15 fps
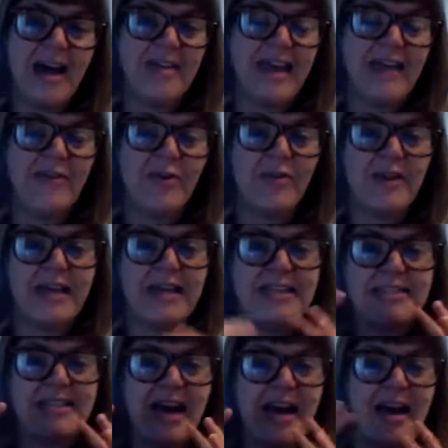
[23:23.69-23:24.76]
They have a
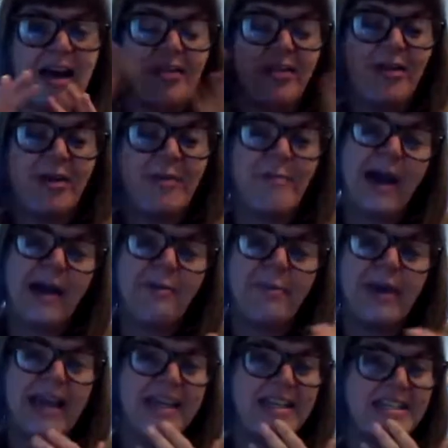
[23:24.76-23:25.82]
great, on their about
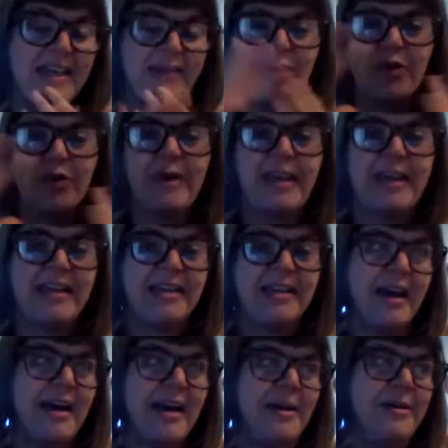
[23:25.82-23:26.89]
page, they have a great
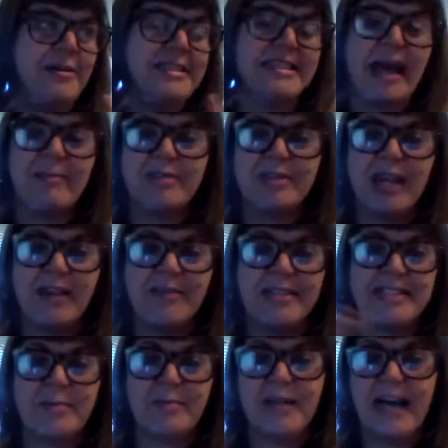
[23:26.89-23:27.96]
snapshot of a
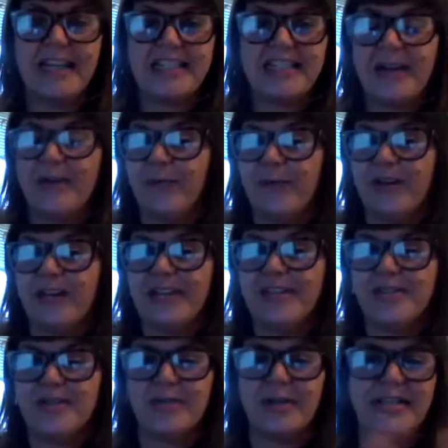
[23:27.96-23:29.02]
supply chain for an
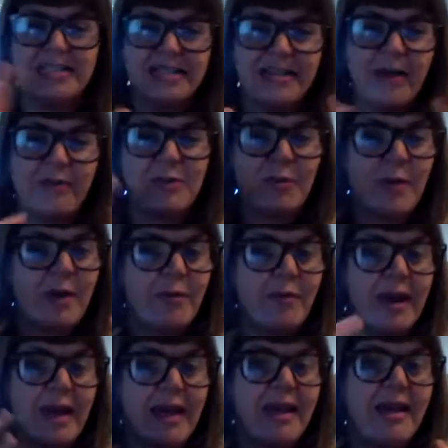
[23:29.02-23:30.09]
industry. And so that was one
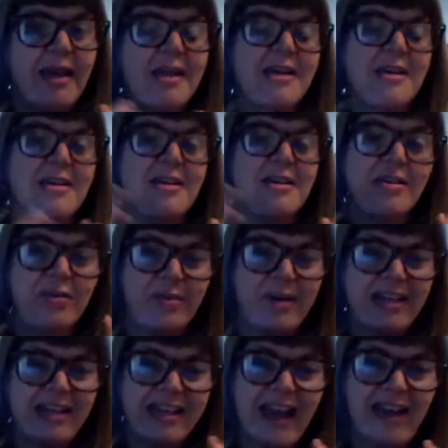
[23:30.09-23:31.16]
way, we
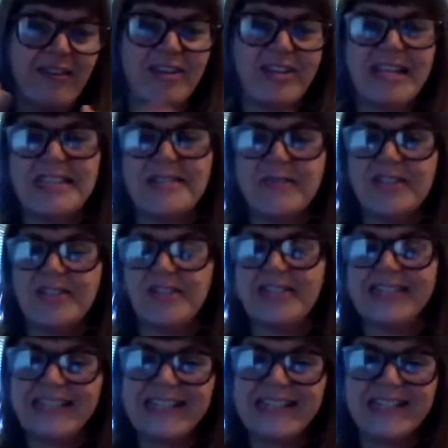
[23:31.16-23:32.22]
could have a nice
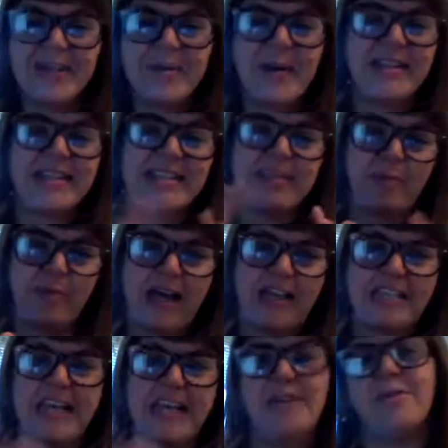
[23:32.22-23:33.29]
visualization about the supply
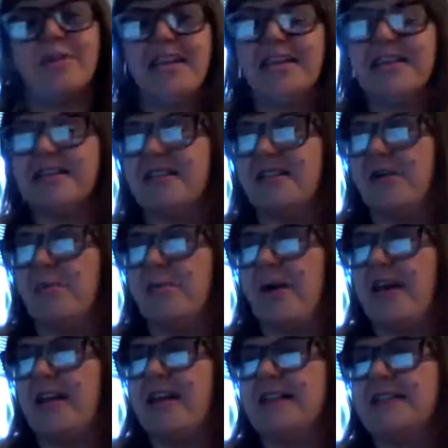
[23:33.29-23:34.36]
chain related to their
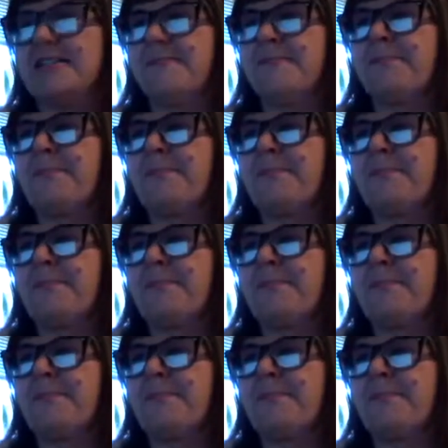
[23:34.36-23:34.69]
product.